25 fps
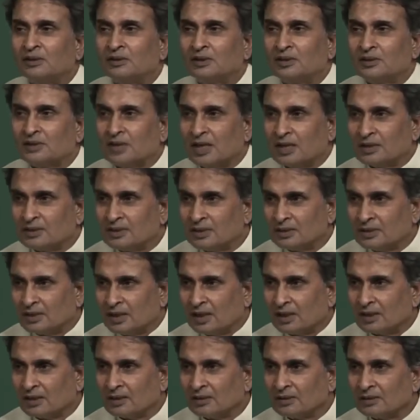the chances
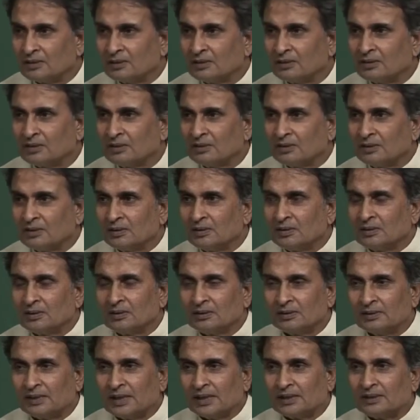are
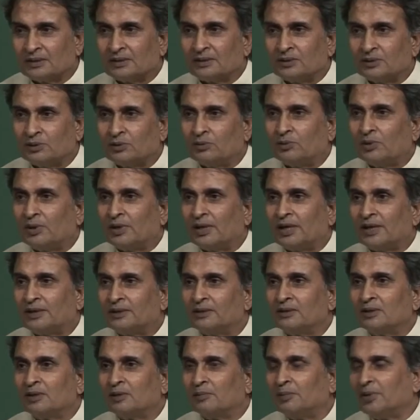that you will get
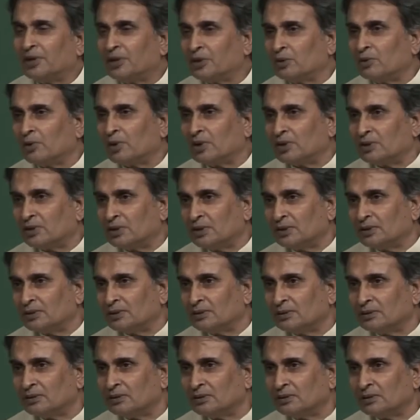a better quality
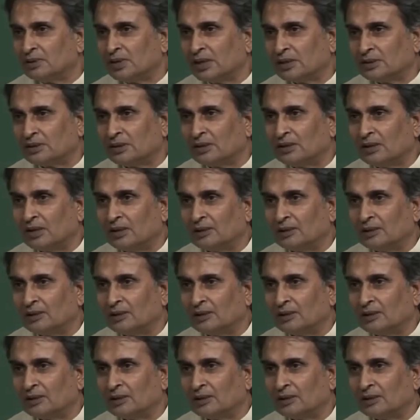textured